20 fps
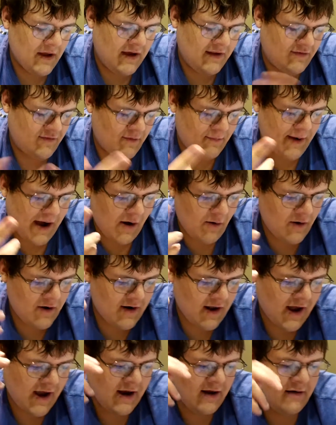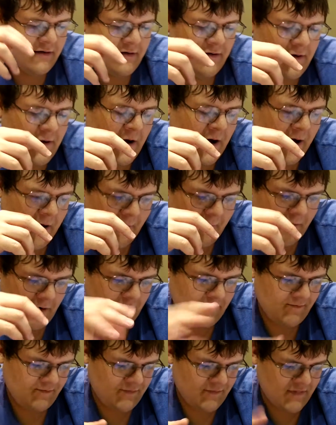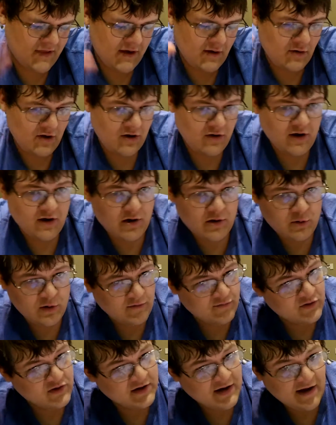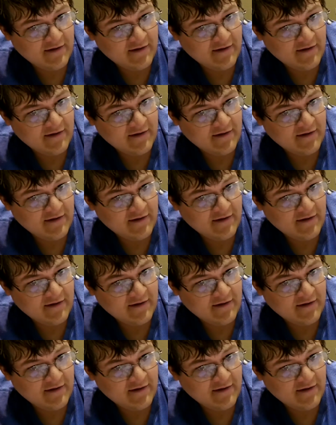As for Power 9, the YuGiOh equivalent,